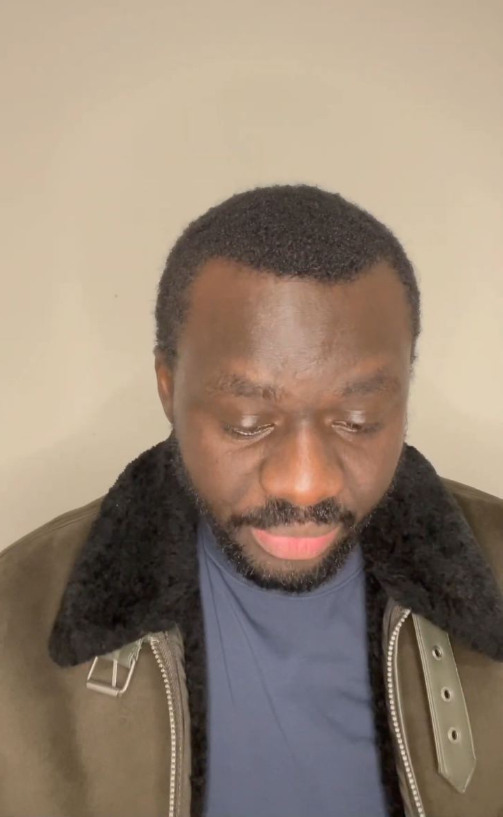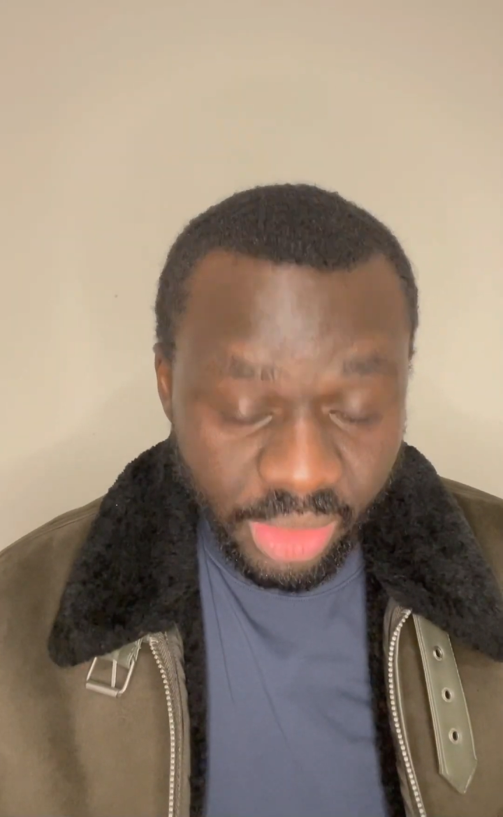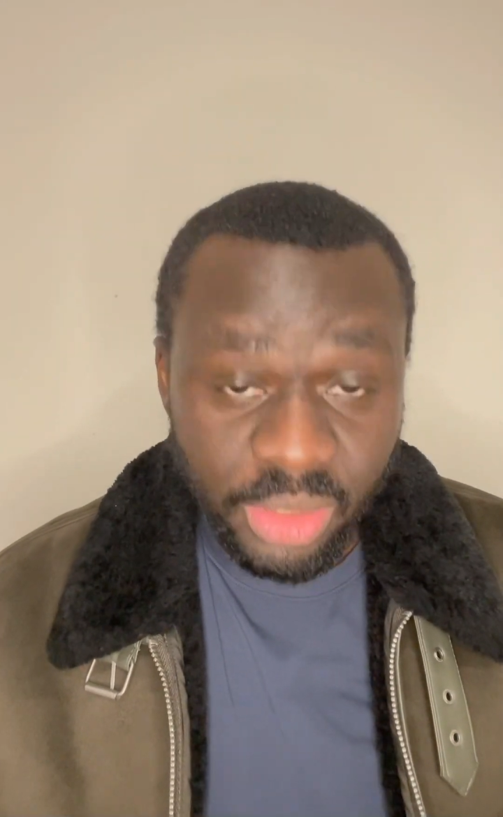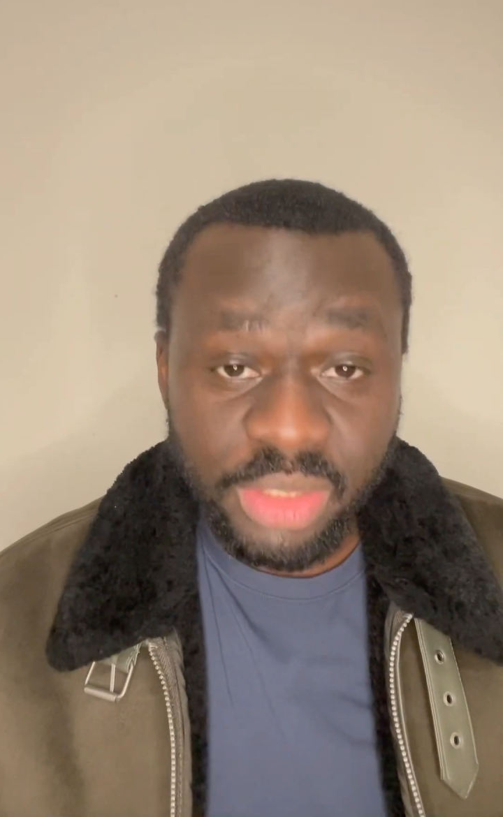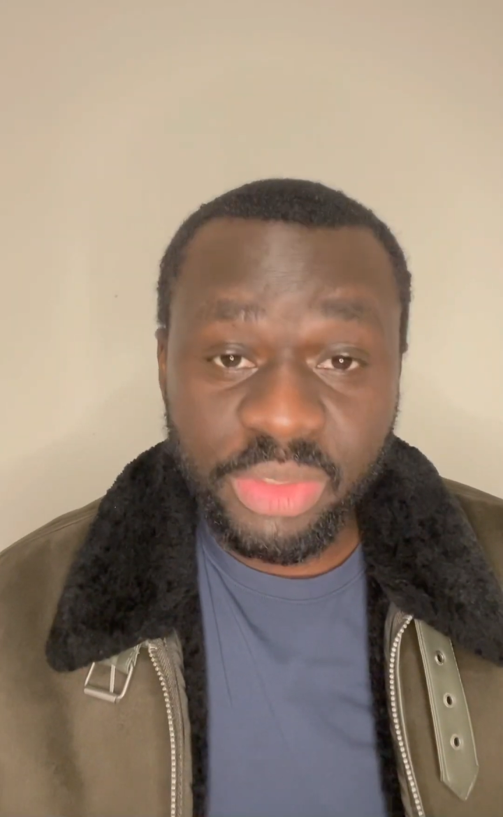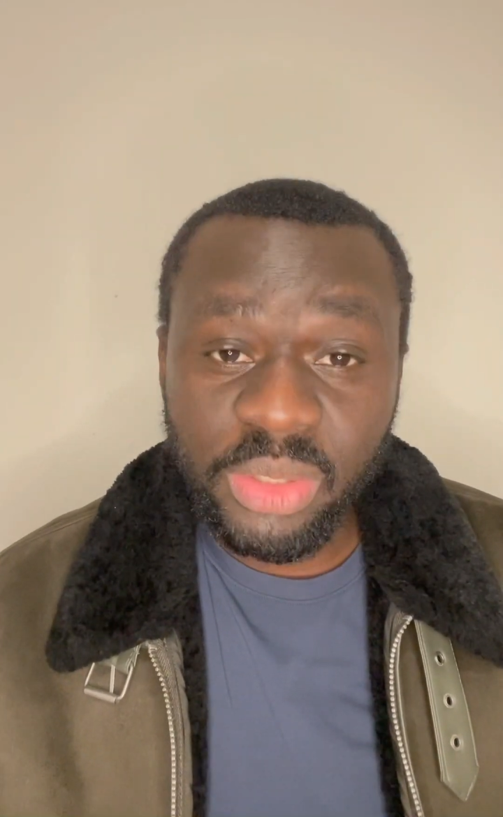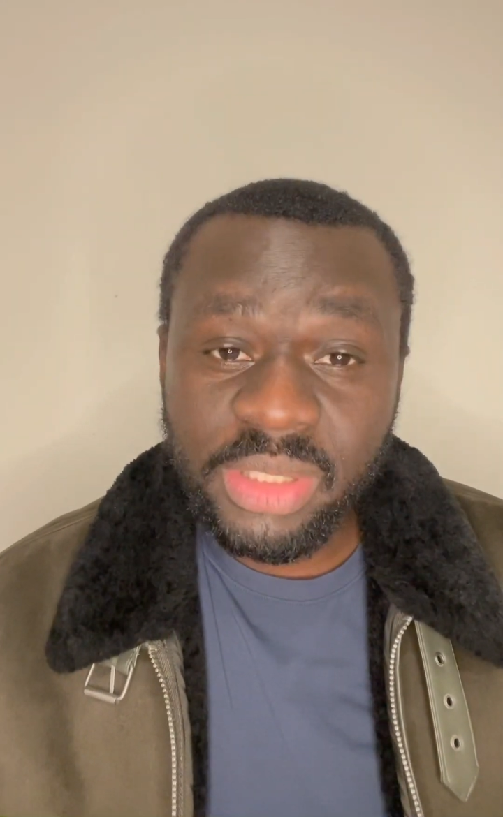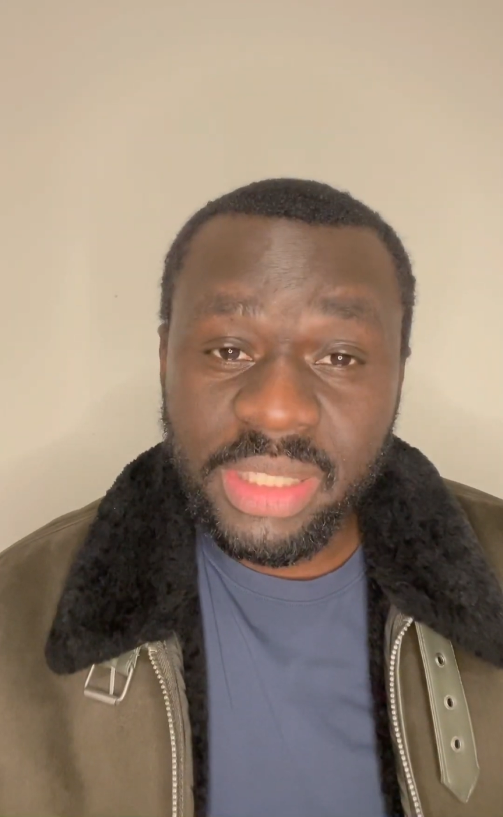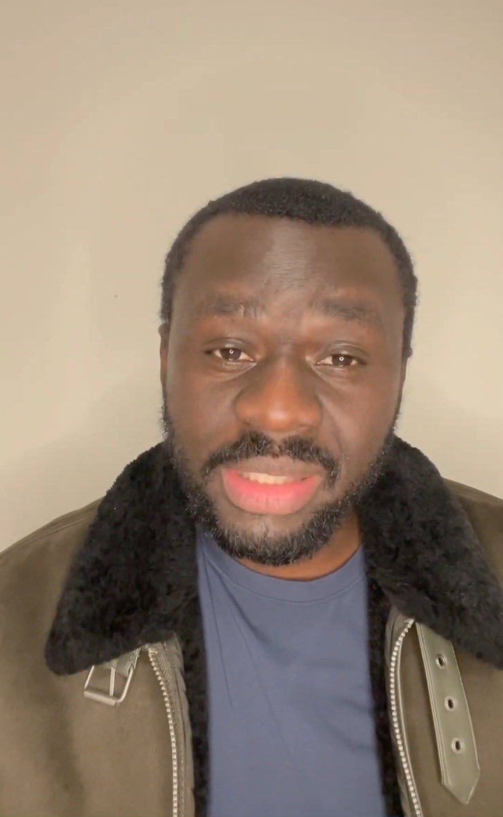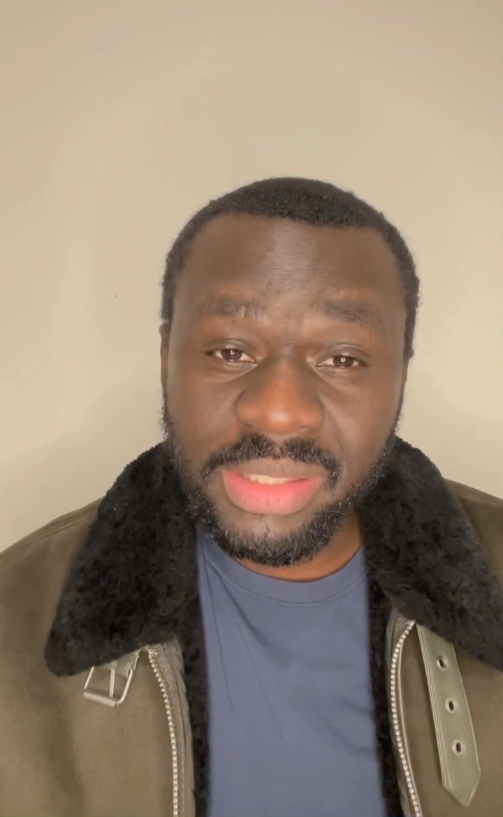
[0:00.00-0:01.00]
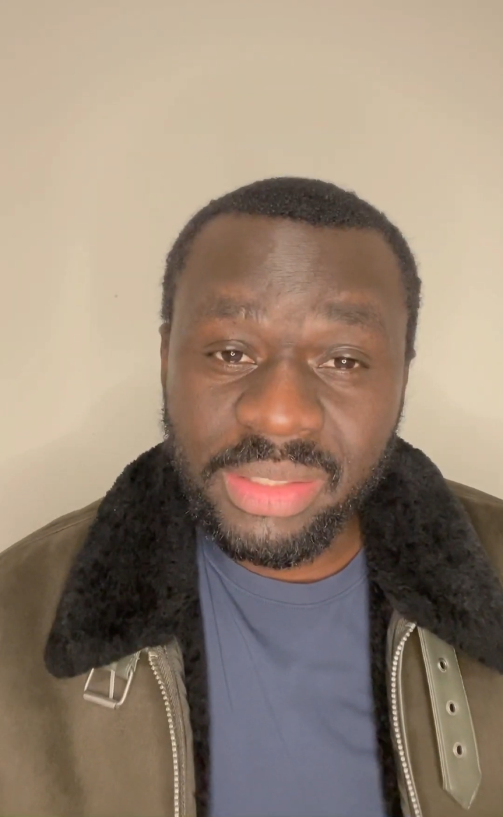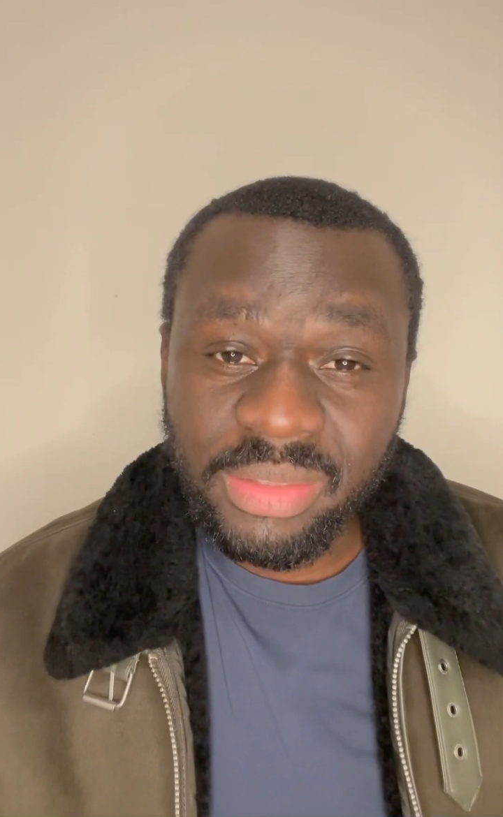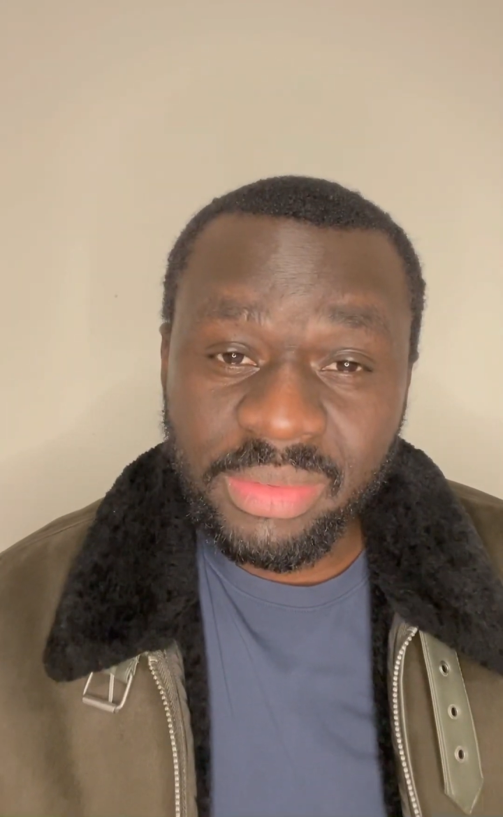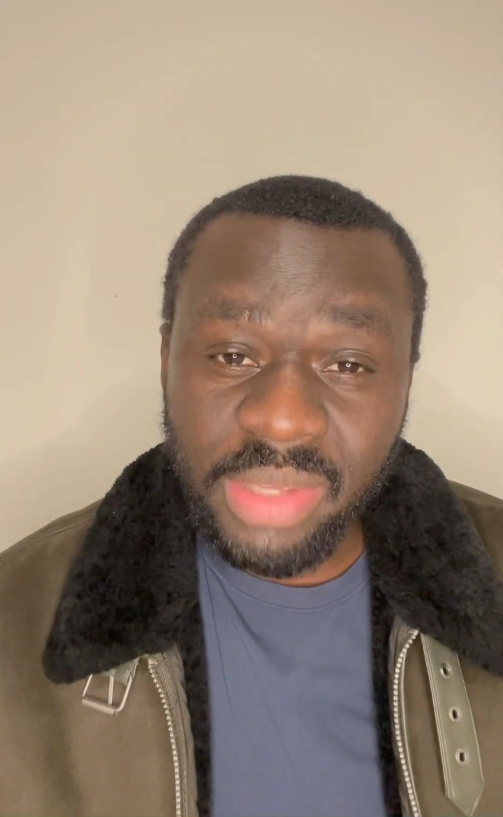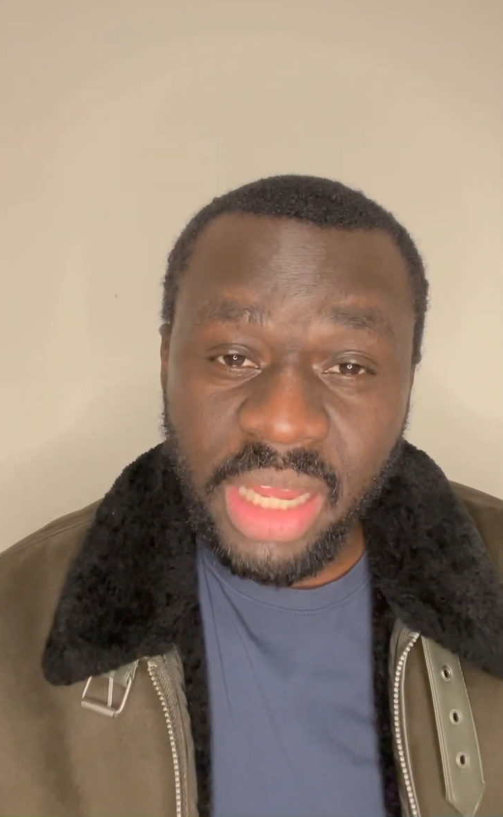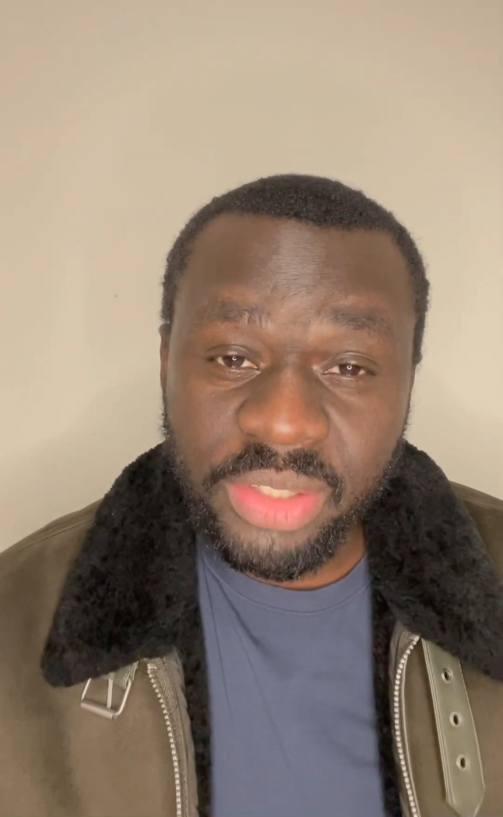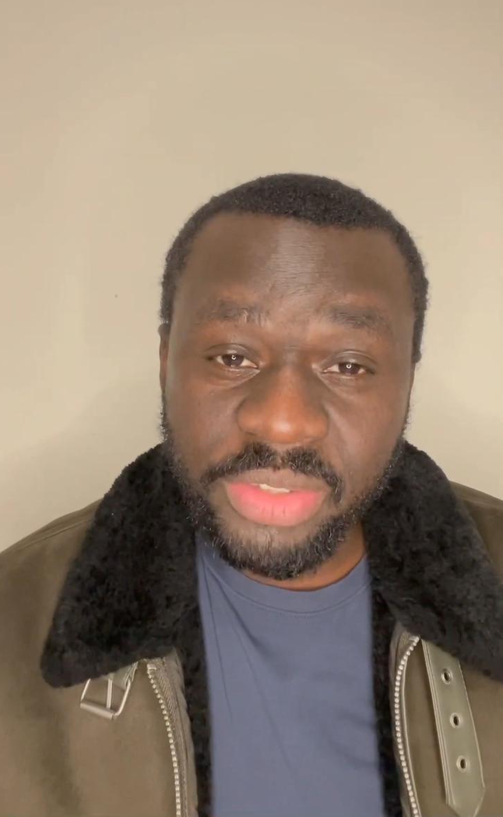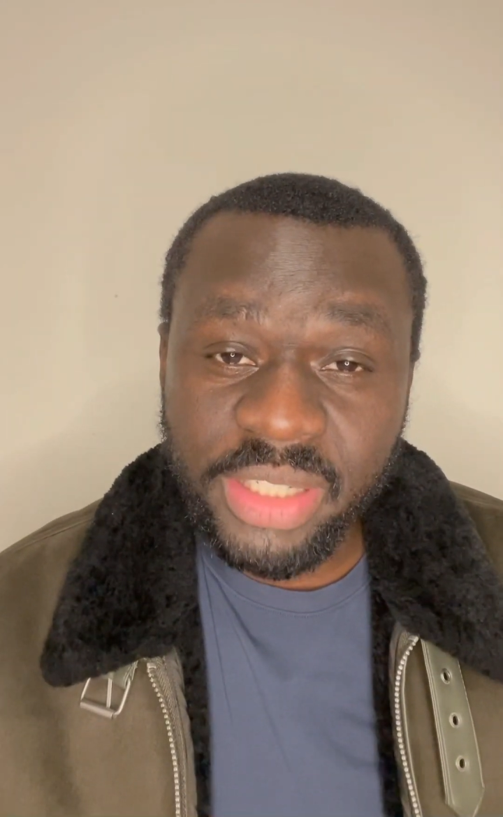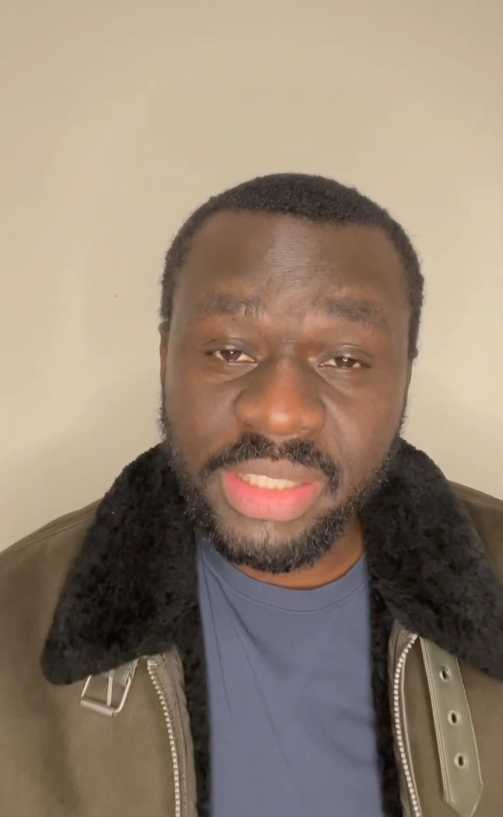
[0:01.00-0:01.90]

Because if you don't address